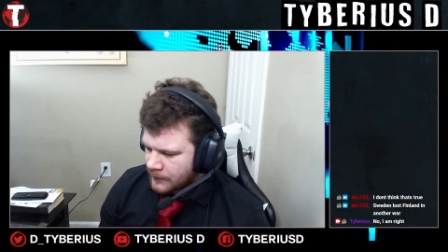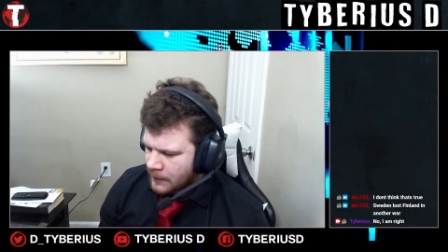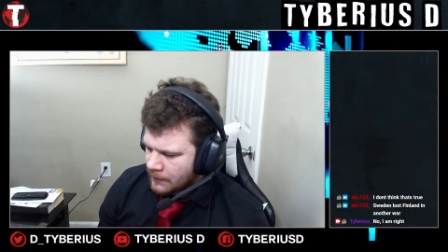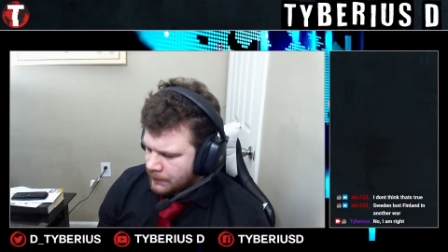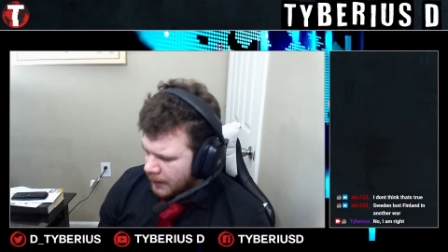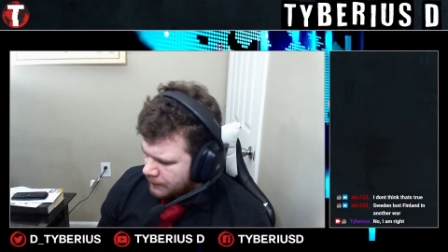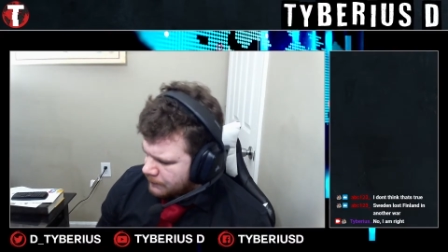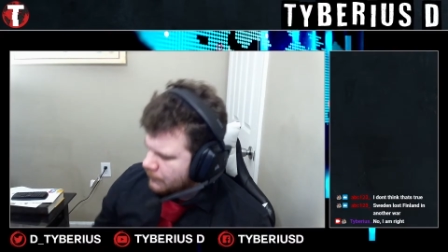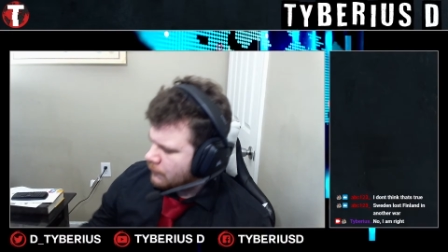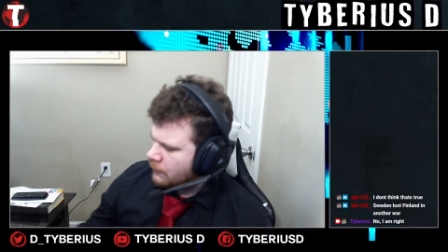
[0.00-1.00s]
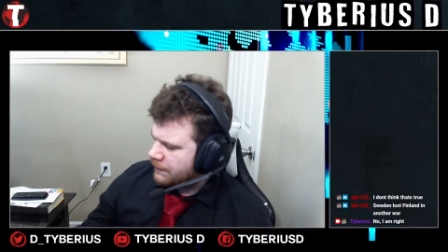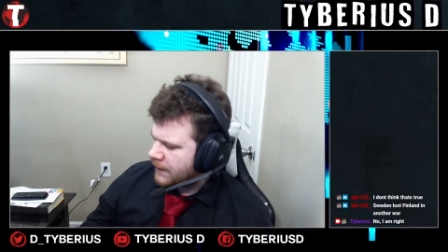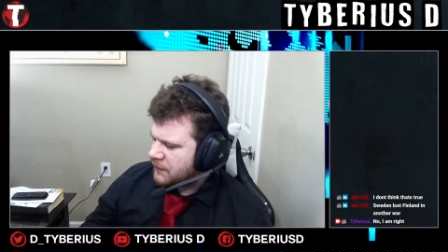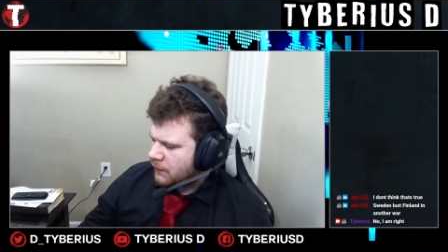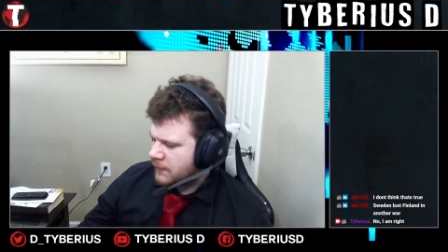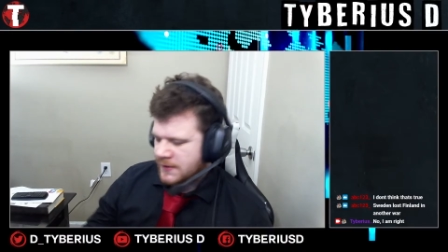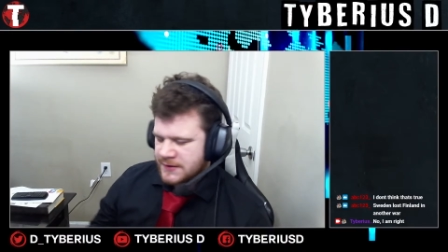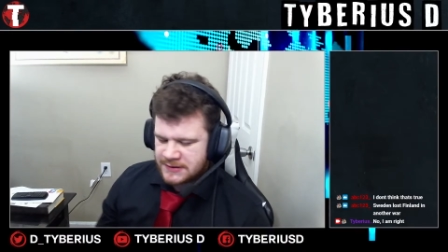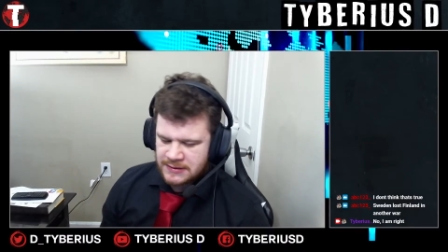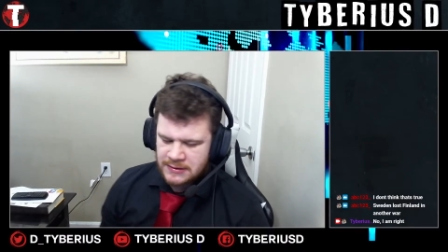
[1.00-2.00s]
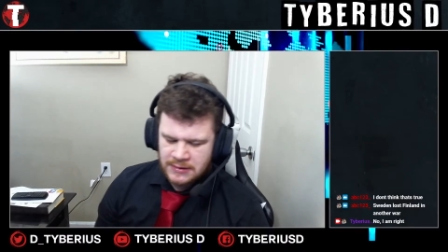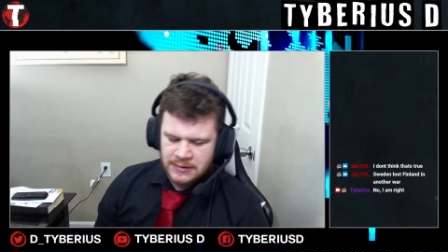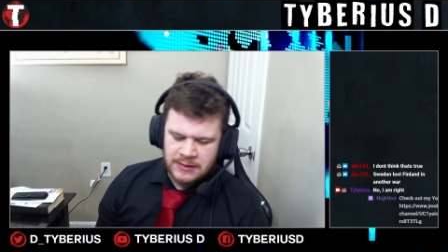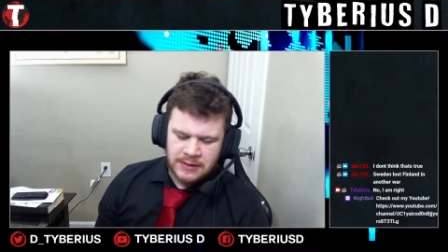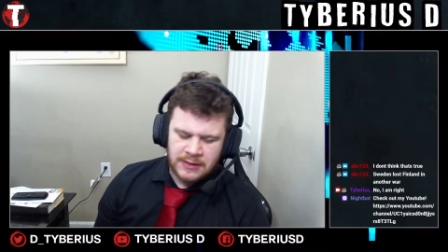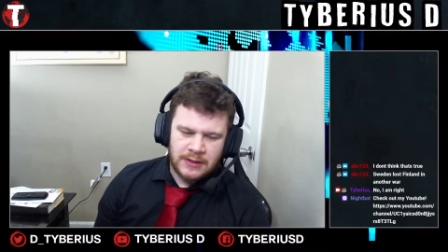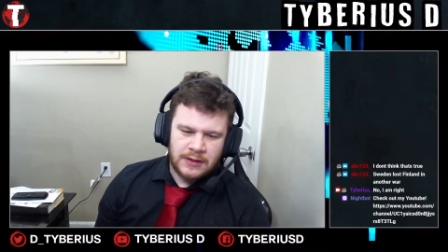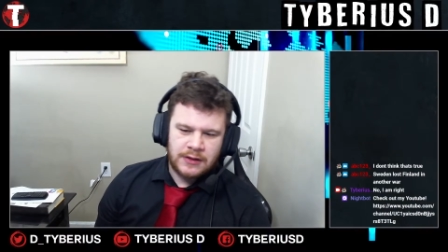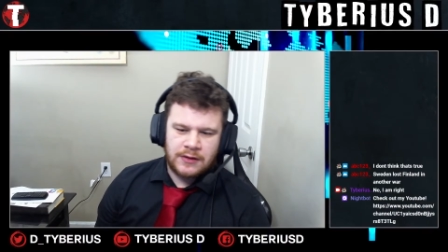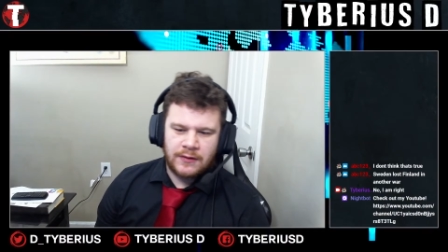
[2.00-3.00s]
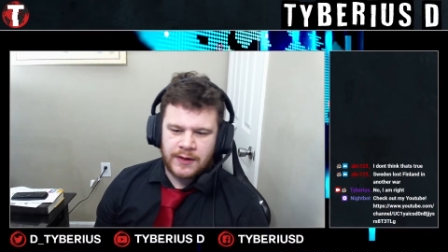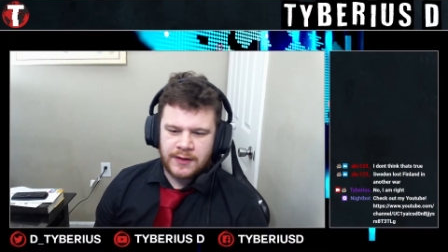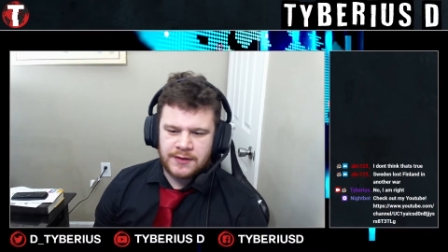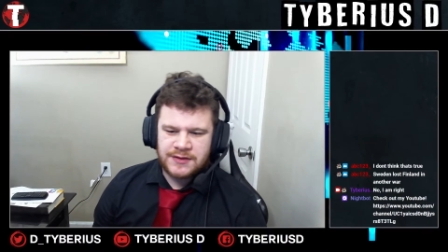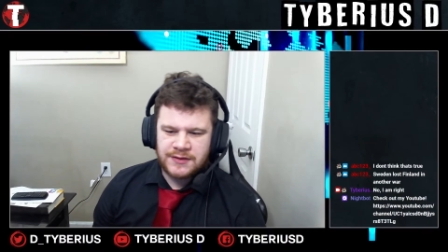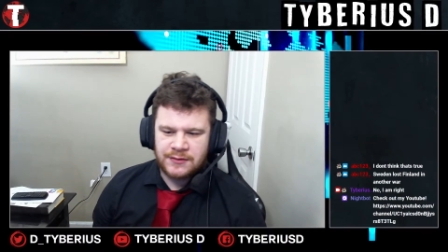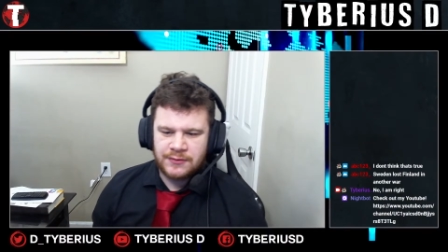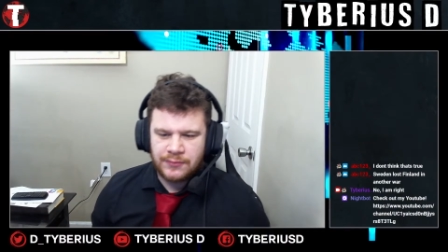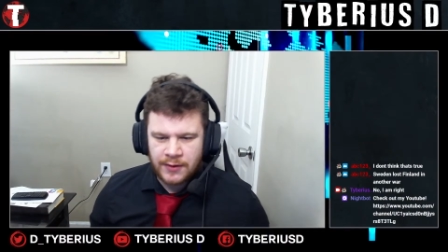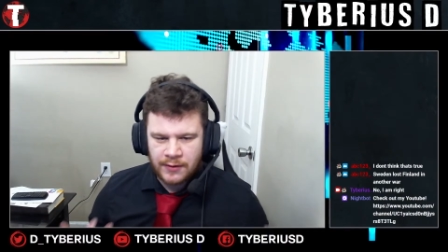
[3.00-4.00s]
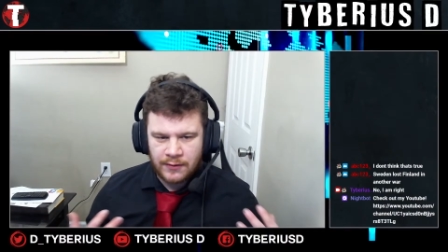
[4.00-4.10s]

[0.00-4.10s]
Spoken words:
But we'll fast forward this. Going into